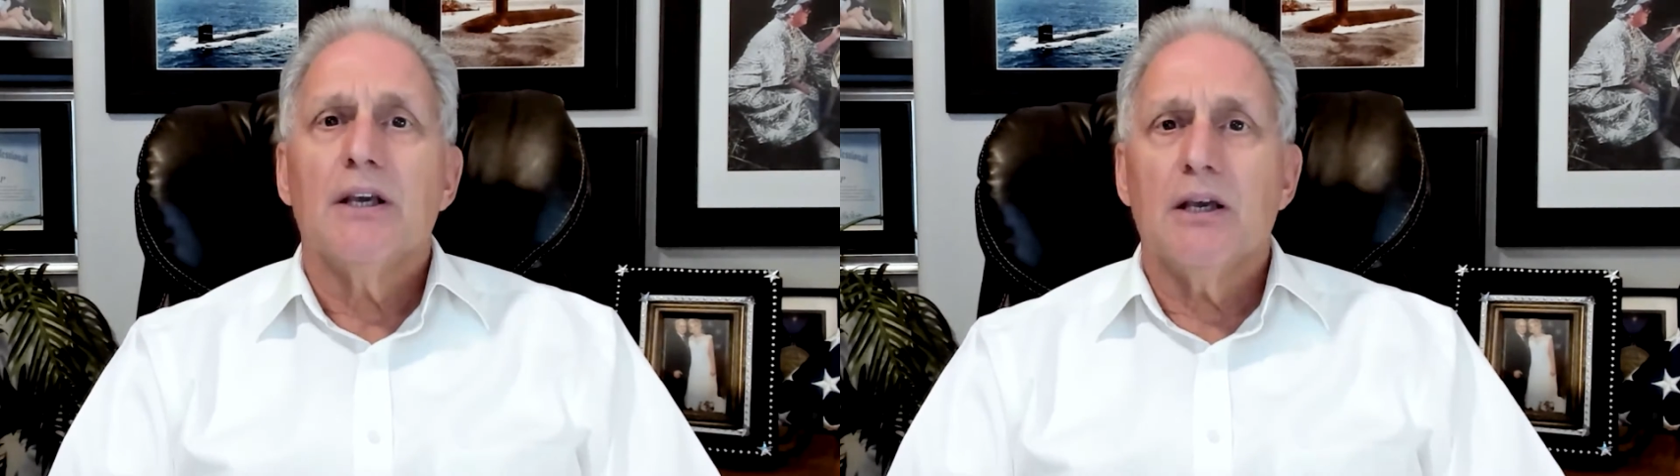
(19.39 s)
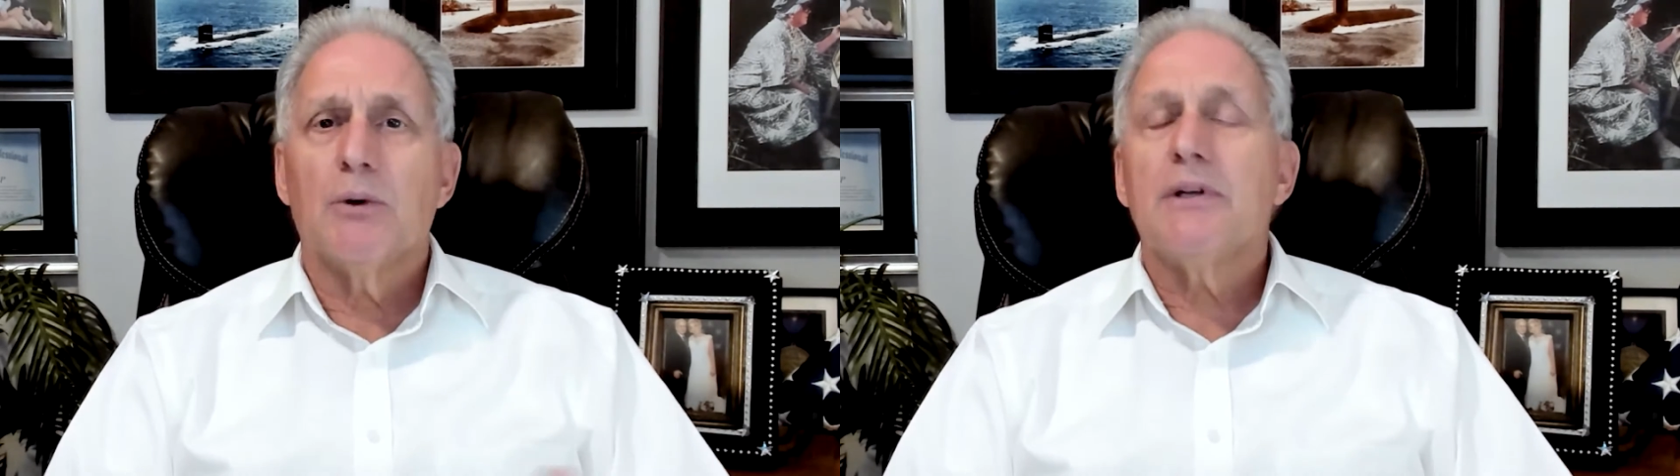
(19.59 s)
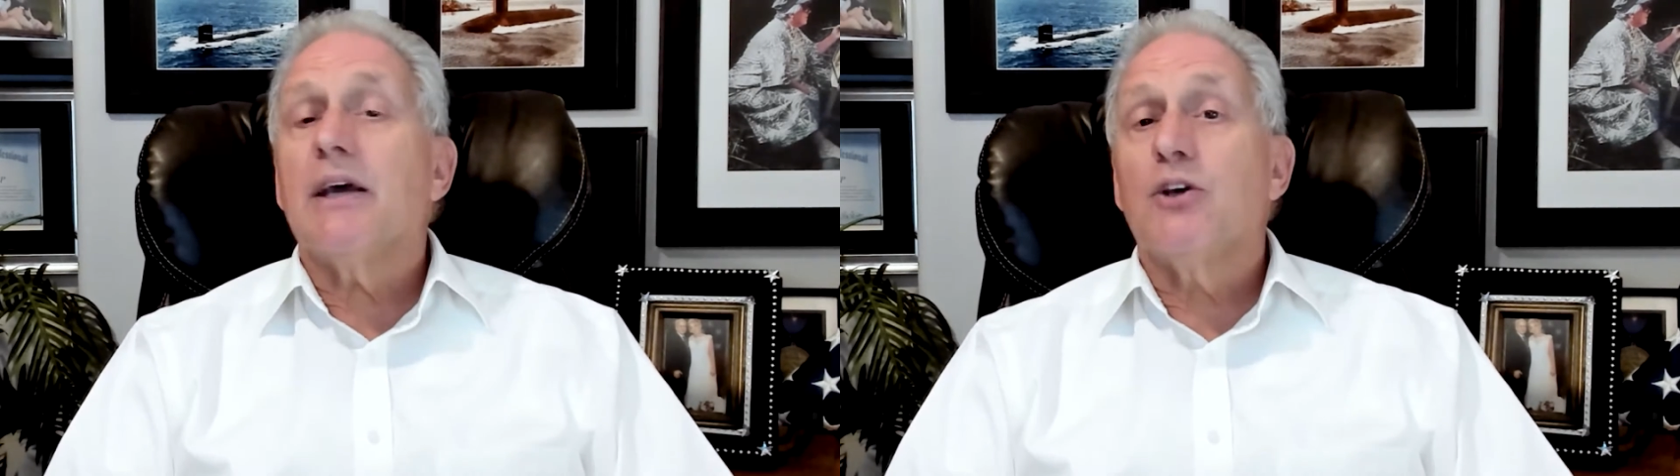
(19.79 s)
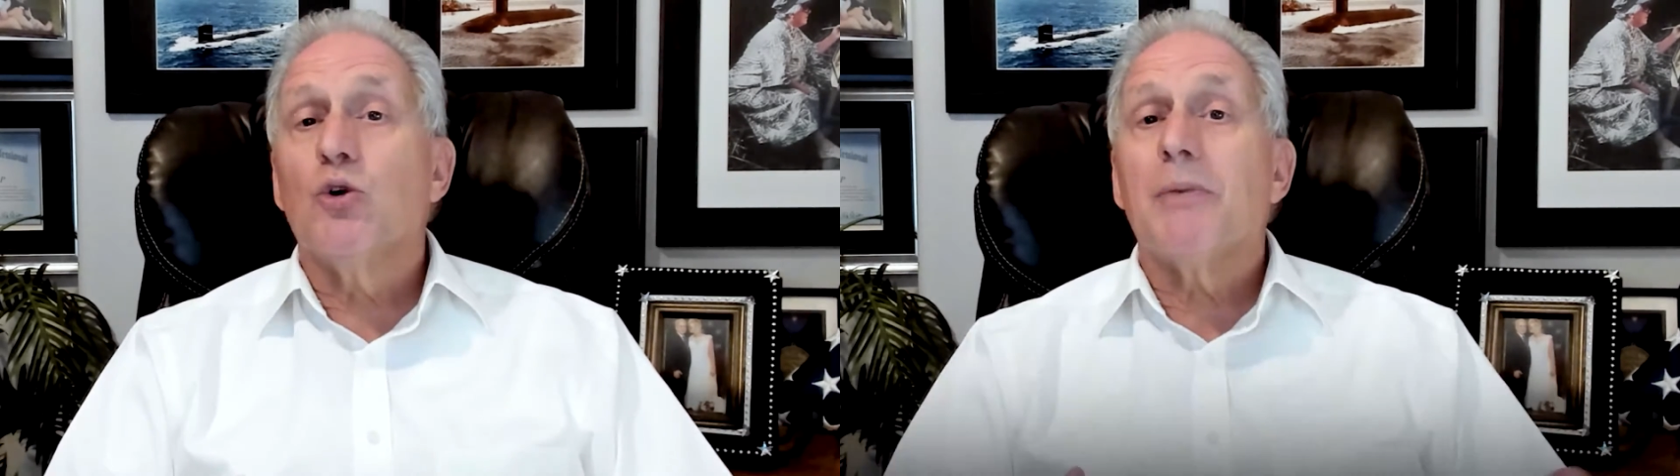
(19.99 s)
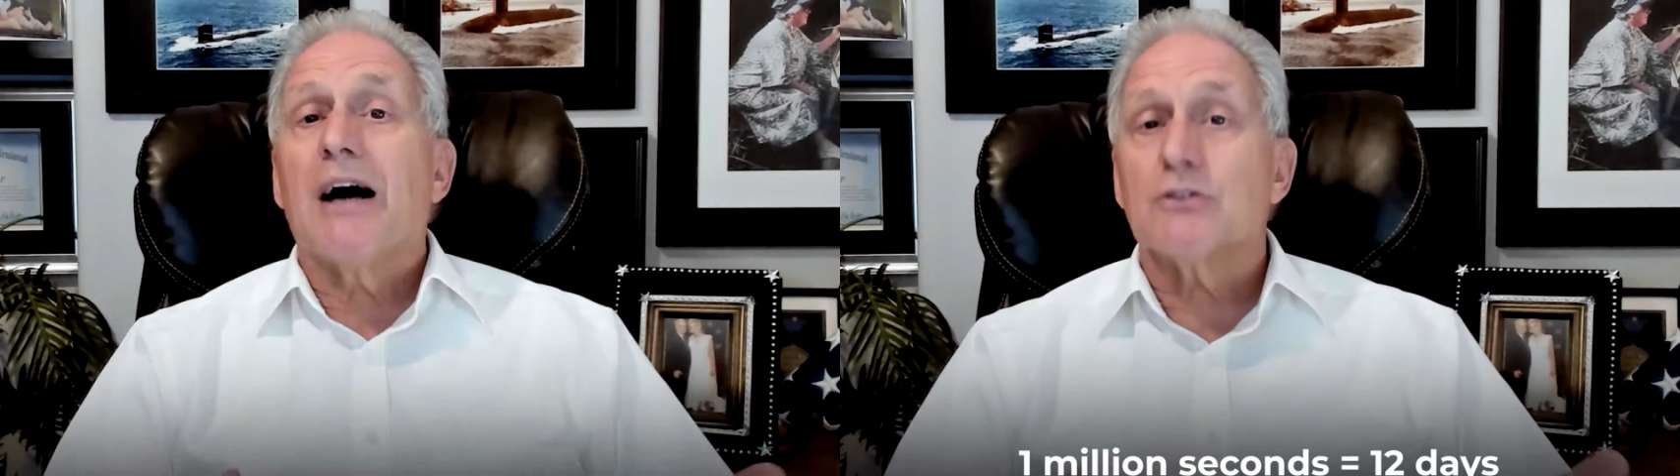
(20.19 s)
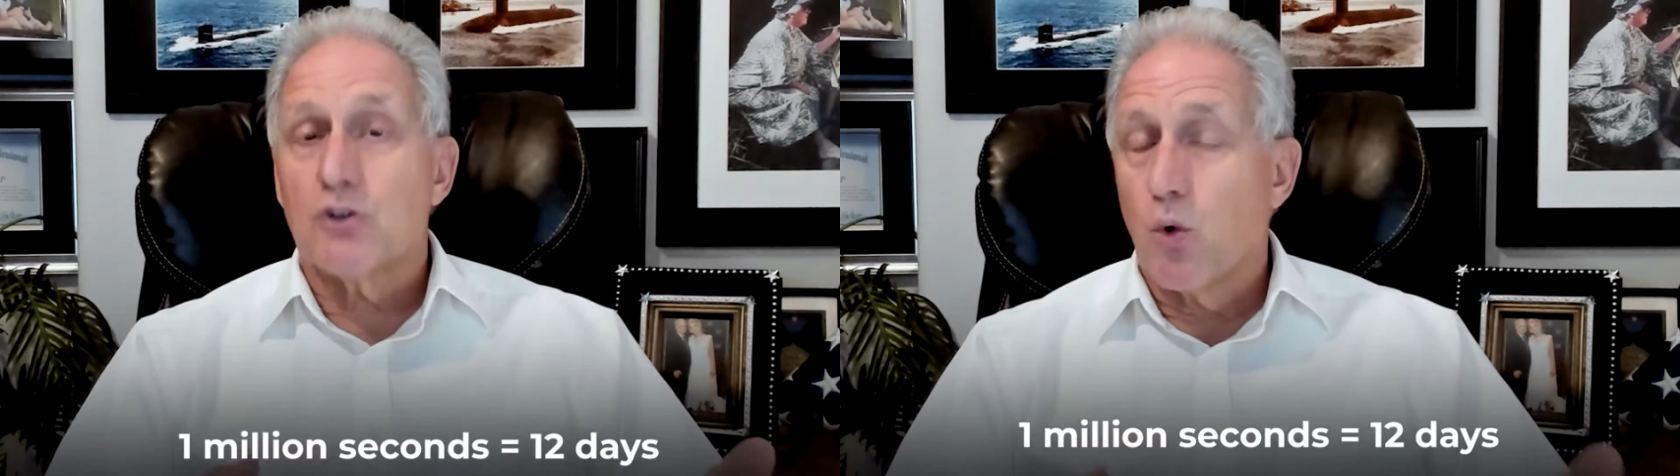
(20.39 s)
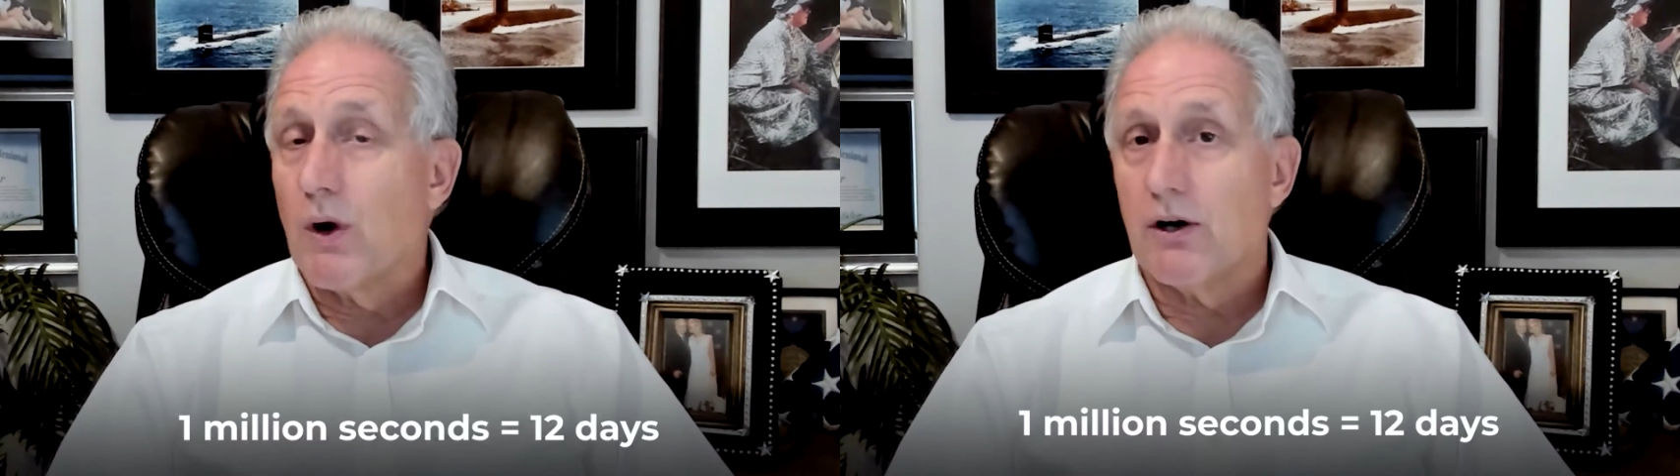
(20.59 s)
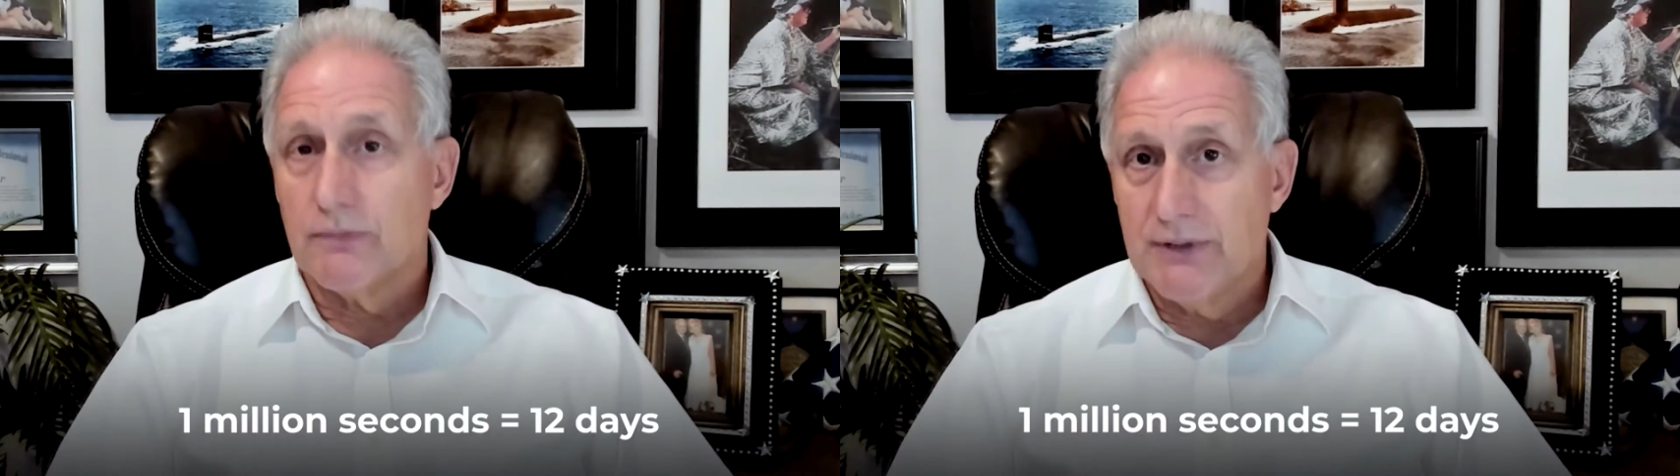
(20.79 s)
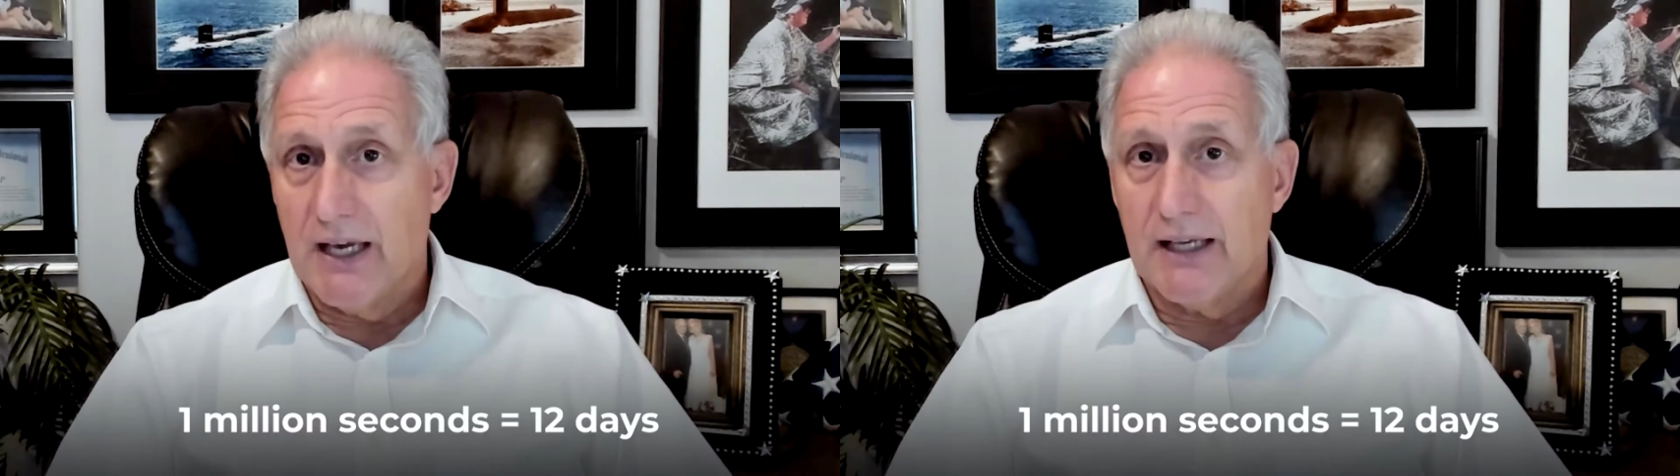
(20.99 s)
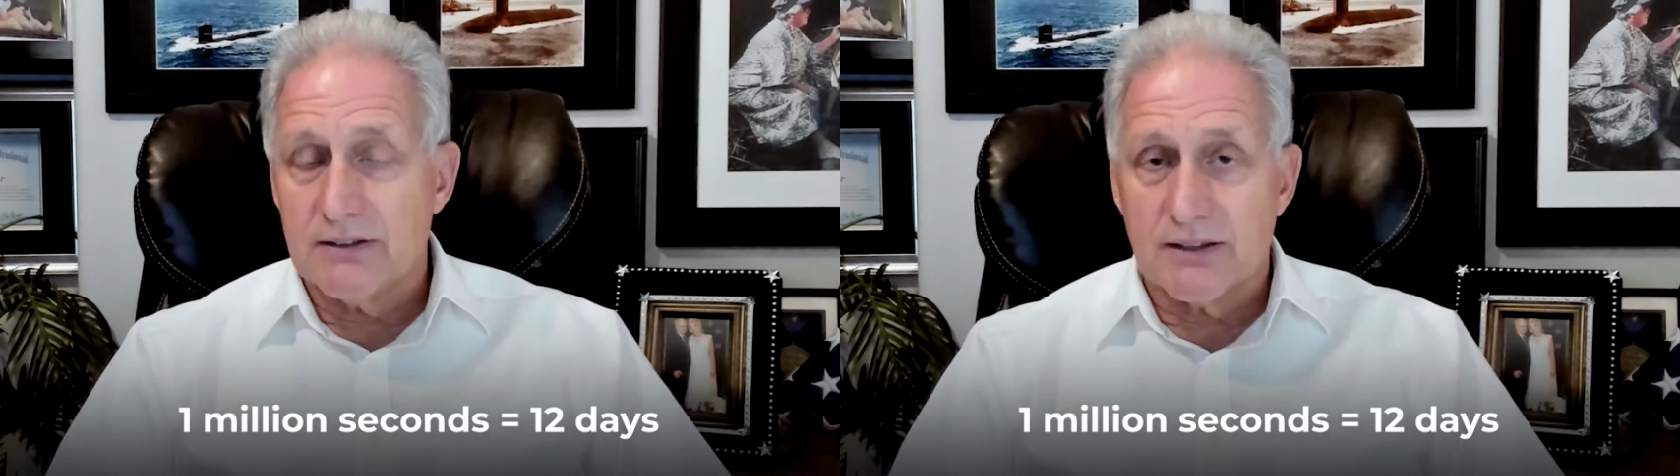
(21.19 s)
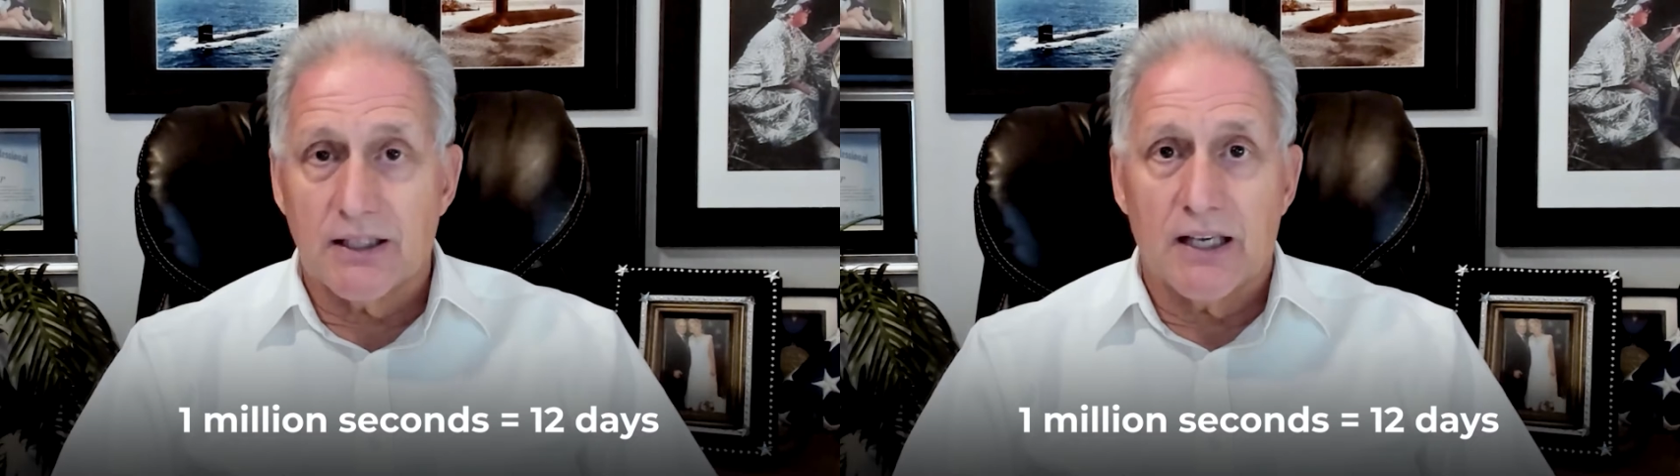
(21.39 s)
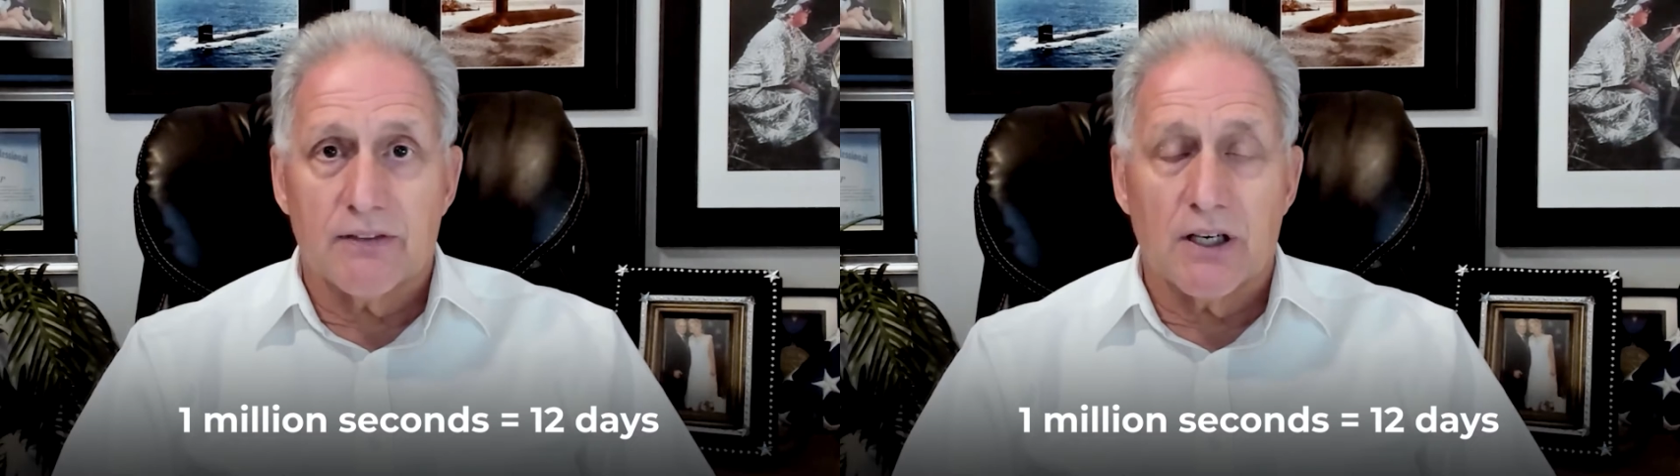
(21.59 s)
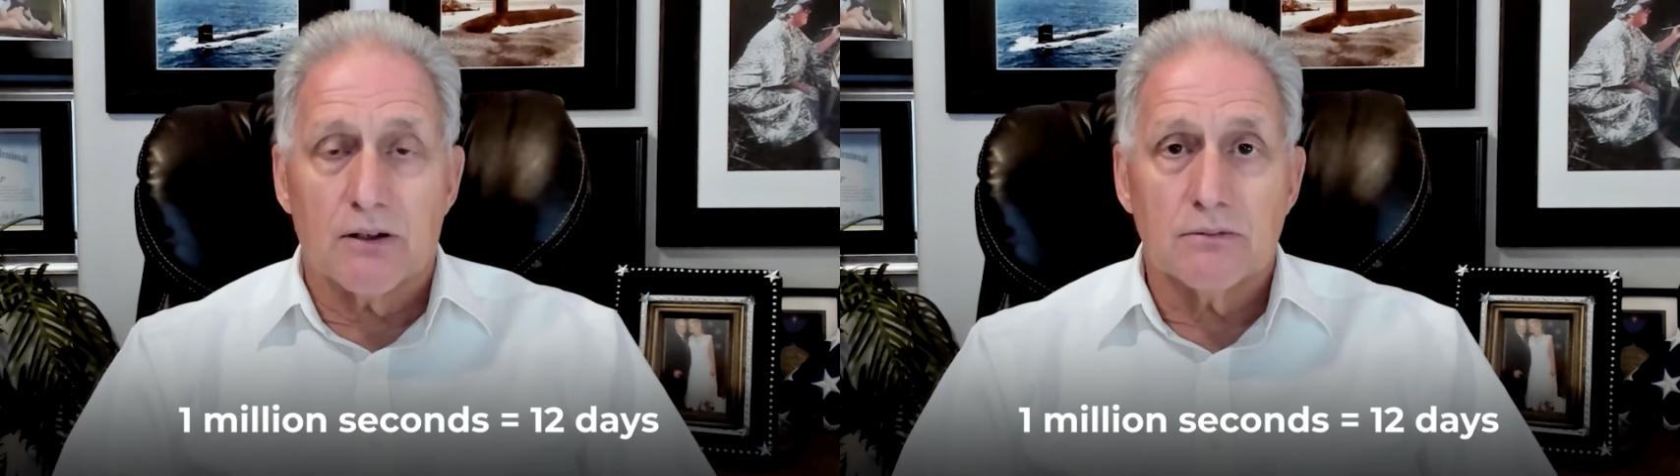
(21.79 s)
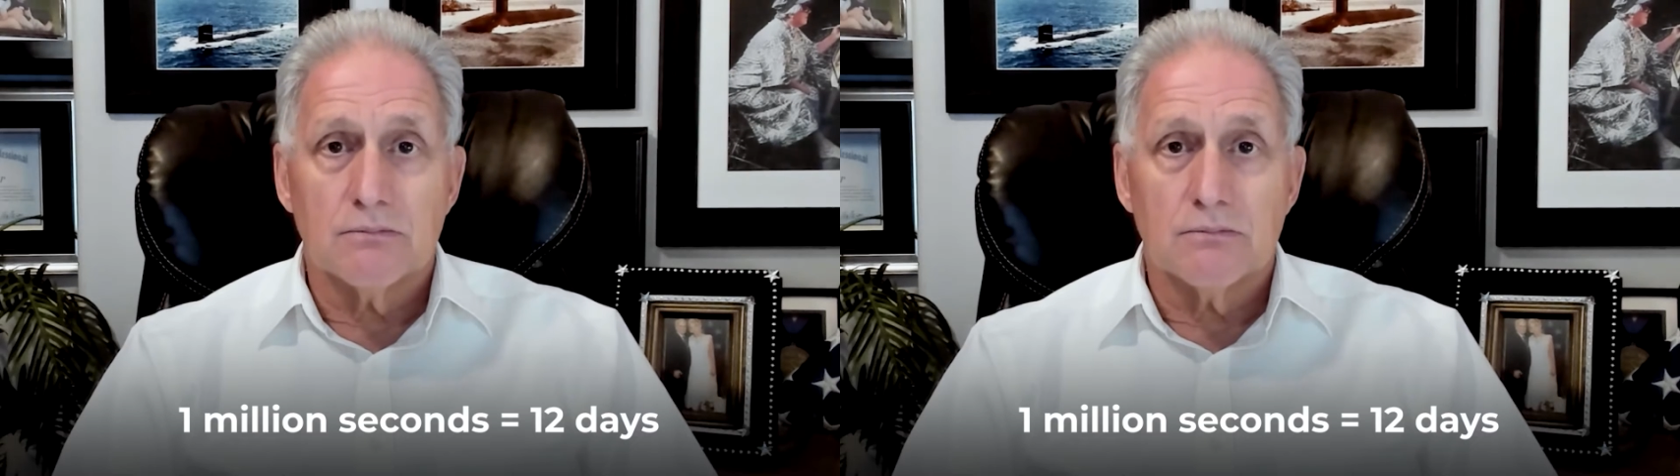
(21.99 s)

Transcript: it would take you about 12 days to get there.